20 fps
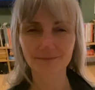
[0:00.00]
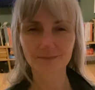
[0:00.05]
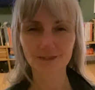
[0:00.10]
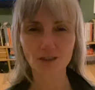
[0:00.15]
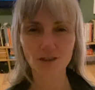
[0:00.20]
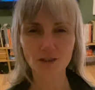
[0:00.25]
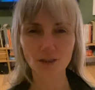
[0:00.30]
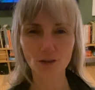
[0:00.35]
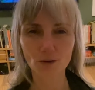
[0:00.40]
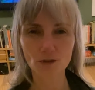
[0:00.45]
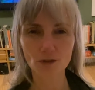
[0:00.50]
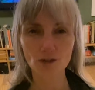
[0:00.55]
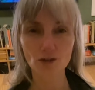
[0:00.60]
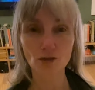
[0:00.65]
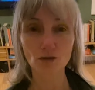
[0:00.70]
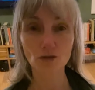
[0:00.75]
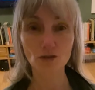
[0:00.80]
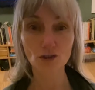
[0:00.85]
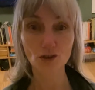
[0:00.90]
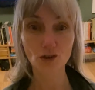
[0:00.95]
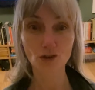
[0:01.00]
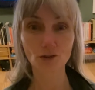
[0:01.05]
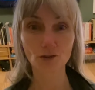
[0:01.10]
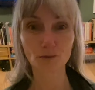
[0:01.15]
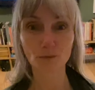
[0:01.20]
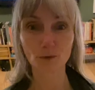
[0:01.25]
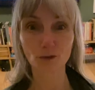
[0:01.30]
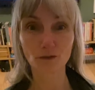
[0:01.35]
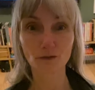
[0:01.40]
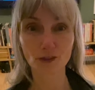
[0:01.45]
Just notice your
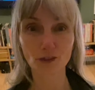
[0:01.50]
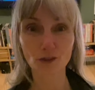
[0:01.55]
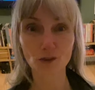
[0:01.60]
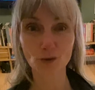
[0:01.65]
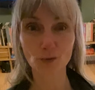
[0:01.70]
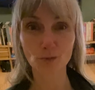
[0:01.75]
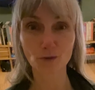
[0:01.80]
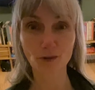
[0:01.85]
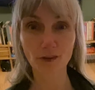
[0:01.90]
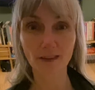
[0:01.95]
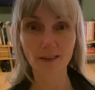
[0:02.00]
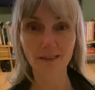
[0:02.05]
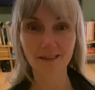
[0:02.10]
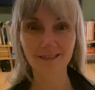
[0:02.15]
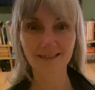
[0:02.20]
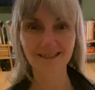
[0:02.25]
sternum moving as you breathe.